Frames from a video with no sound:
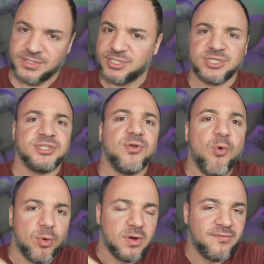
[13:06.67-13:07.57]
is just an
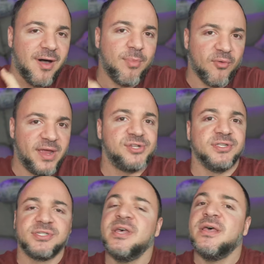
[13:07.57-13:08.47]
order of
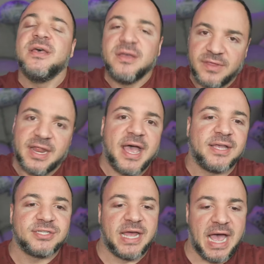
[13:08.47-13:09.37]
operations that has
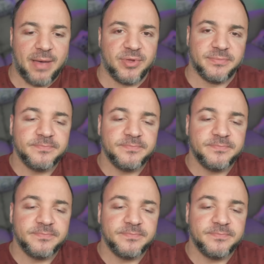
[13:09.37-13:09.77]
to happen.